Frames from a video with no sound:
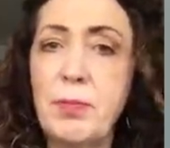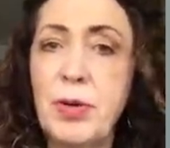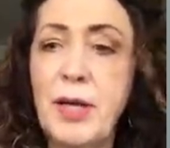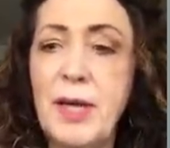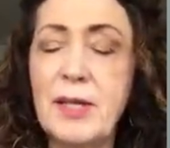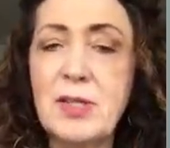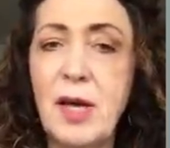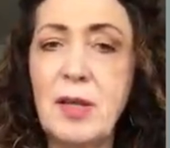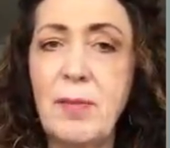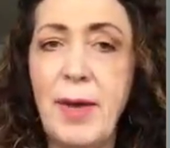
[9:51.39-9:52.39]
putting
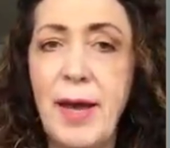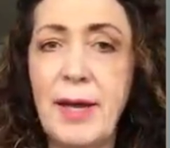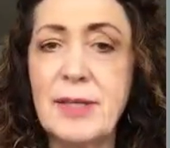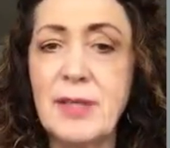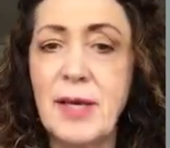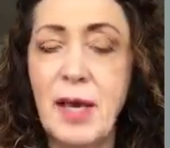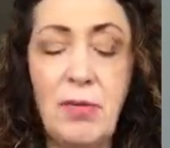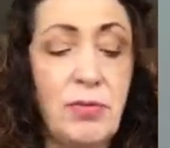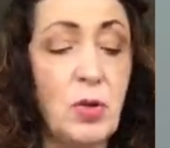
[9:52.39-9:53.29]
inside the bag as a gift.